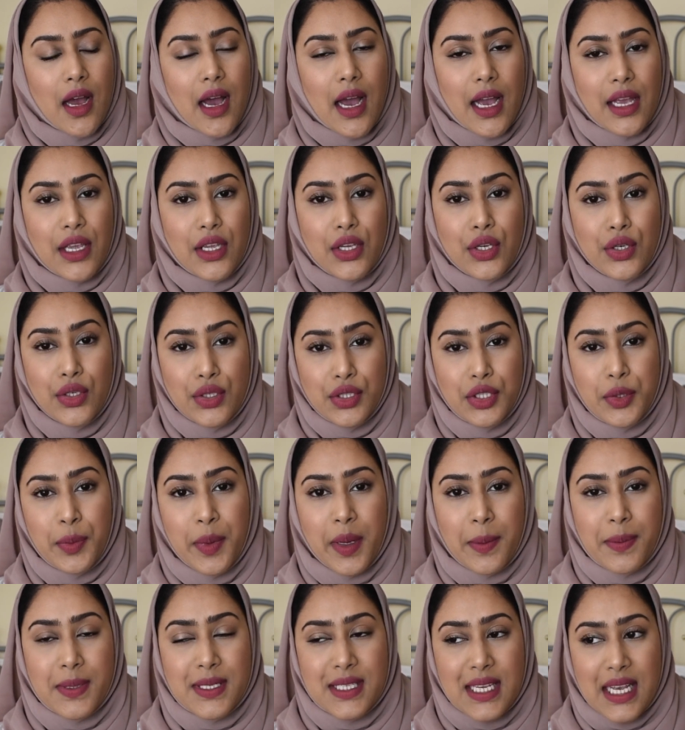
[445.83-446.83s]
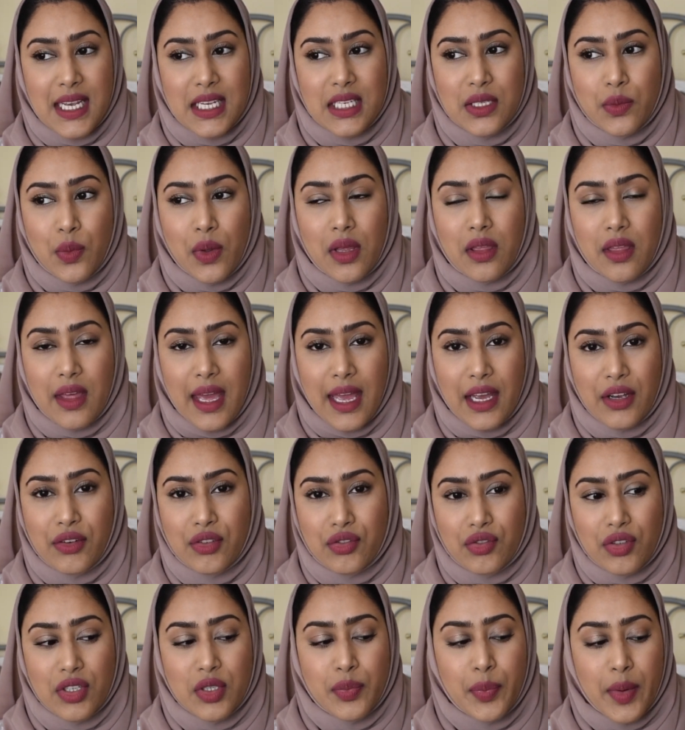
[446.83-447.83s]
I used to be obsessed with
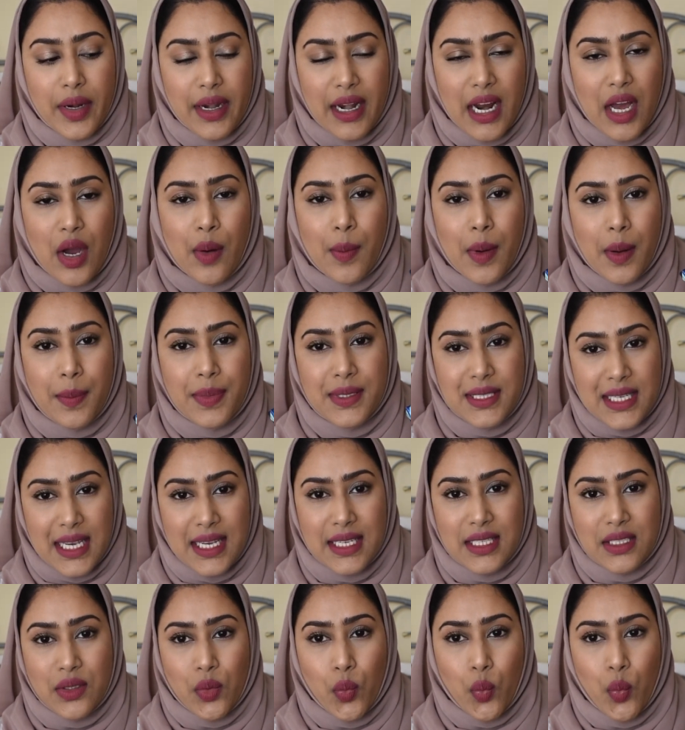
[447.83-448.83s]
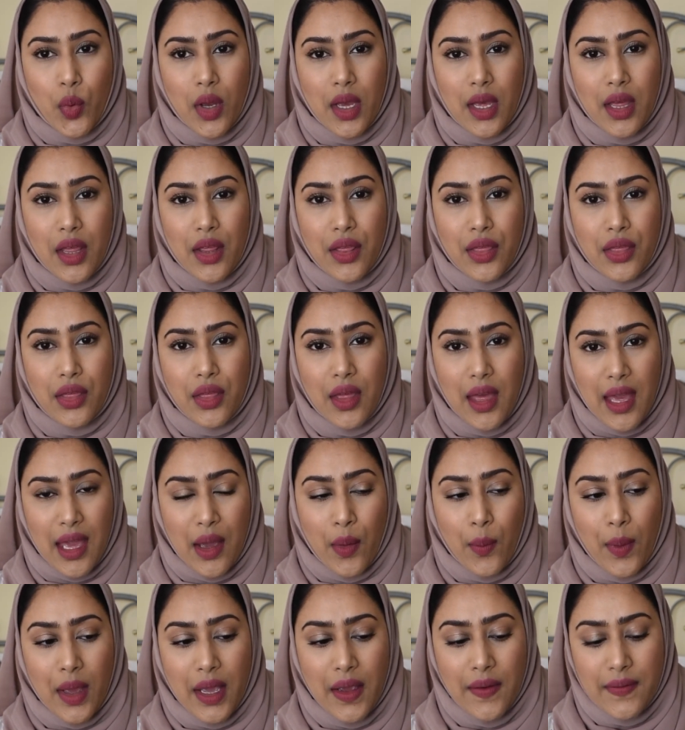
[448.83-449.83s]
extras, but now I'm obsessed with
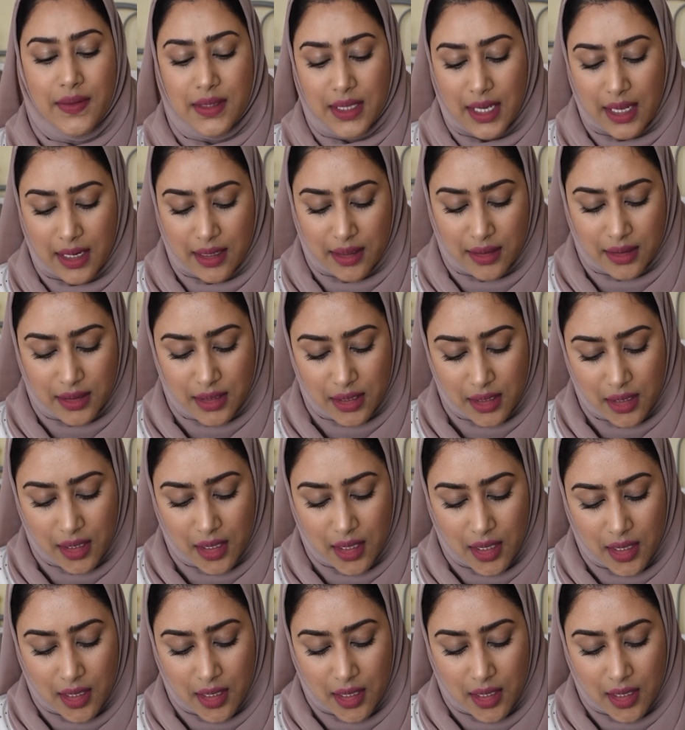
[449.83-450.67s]
Airwaves, and